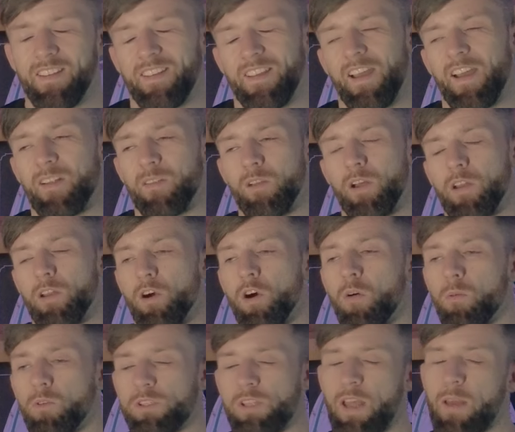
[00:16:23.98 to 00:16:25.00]
an
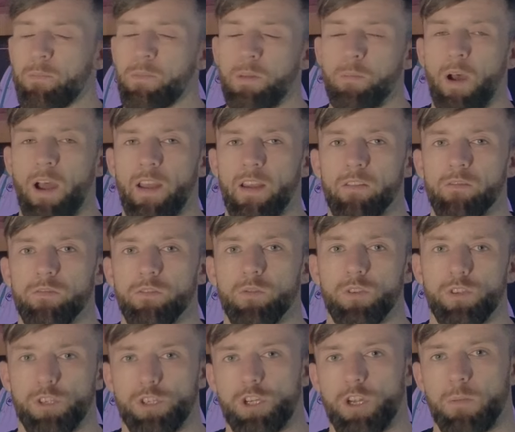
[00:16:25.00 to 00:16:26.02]
almost empty bag of
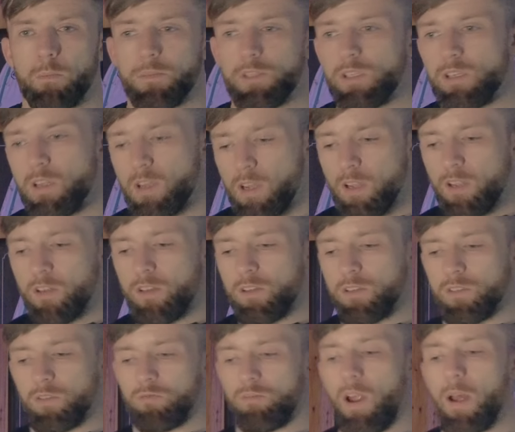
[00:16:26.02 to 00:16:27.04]
frozen chips.
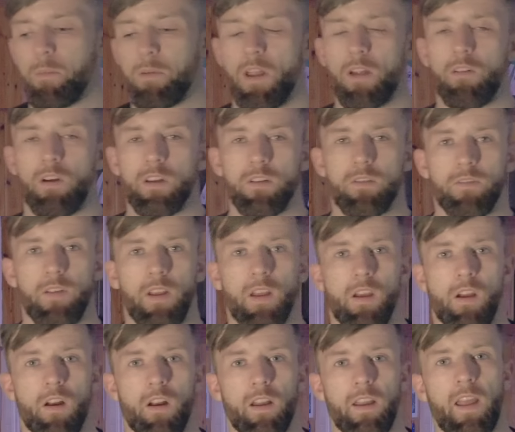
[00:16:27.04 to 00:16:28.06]
So wrapping that around your
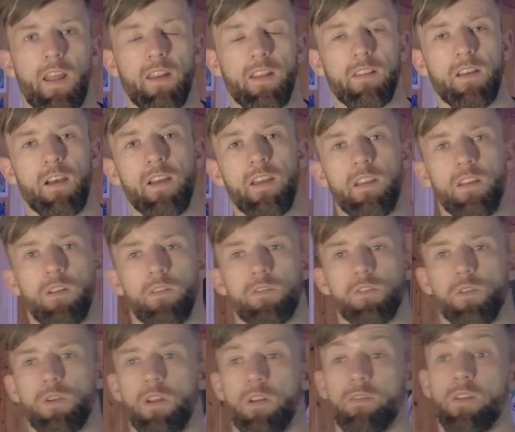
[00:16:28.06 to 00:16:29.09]
finger and getting it tight enough so
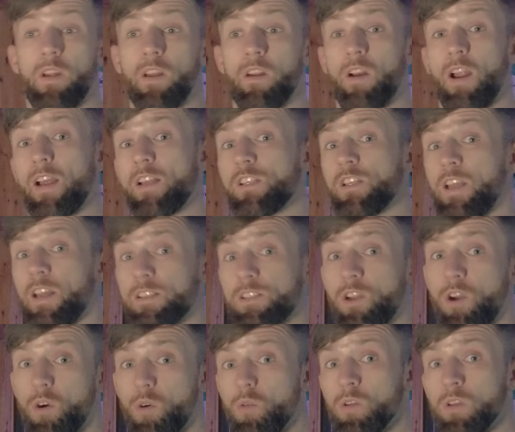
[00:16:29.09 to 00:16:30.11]
that your finger actually gets
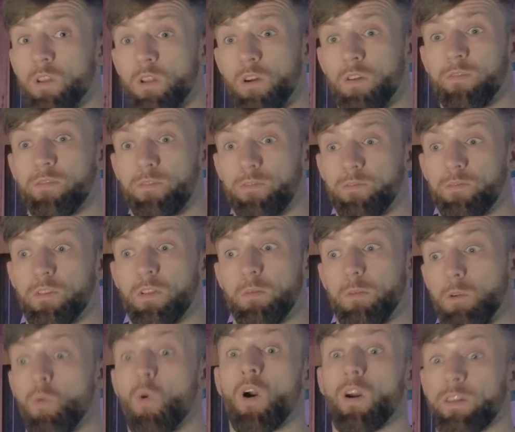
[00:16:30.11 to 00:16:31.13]
cold enough to
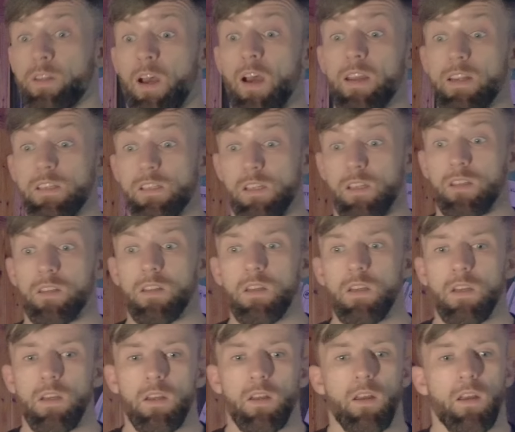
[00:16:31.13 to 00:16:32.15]
be worth icing,
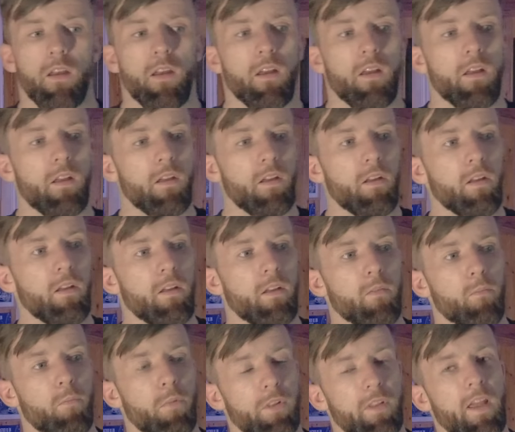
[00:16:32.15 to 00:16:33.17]

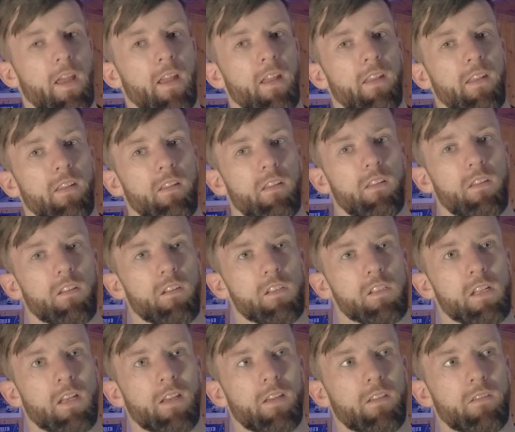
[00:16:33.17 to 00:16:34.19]
but then there's
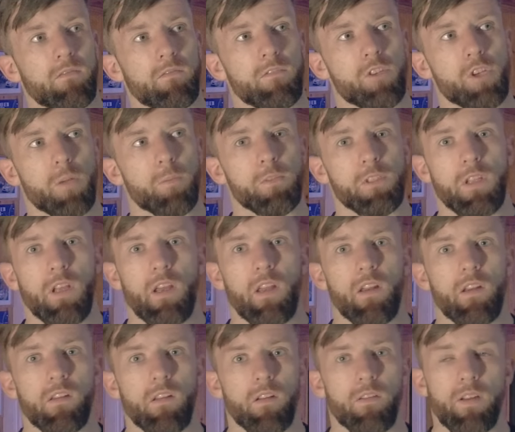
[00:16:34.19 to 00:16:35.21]
like chips digging
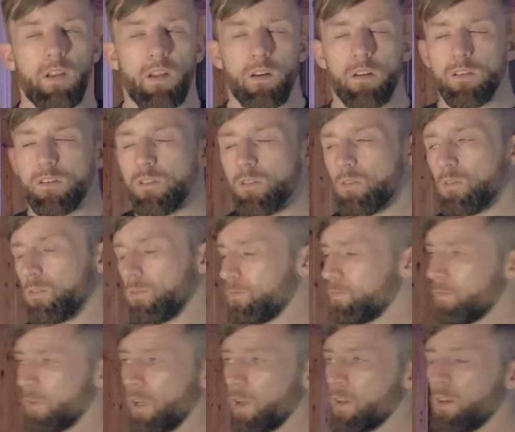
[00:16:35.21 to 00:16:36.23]
into your finger, so
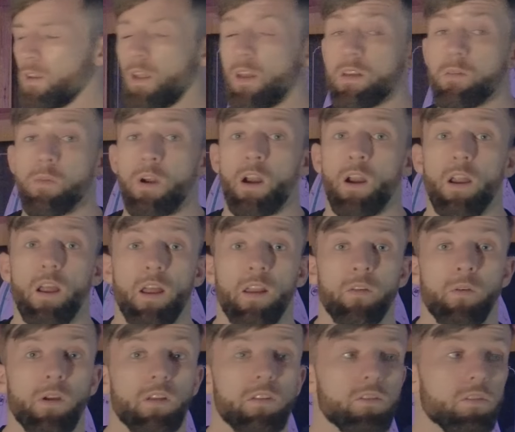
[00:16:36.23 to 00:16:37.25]
yeah, nightmare.
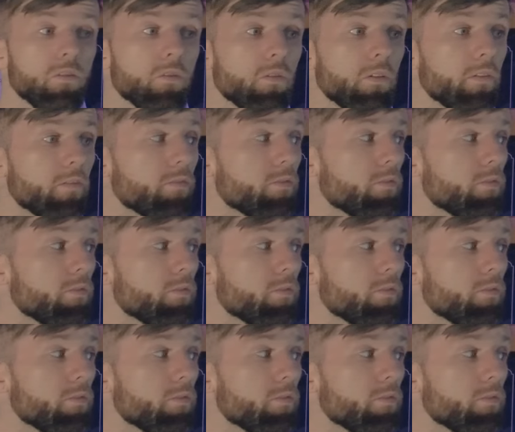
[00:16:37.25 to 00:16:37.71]
Anyway, so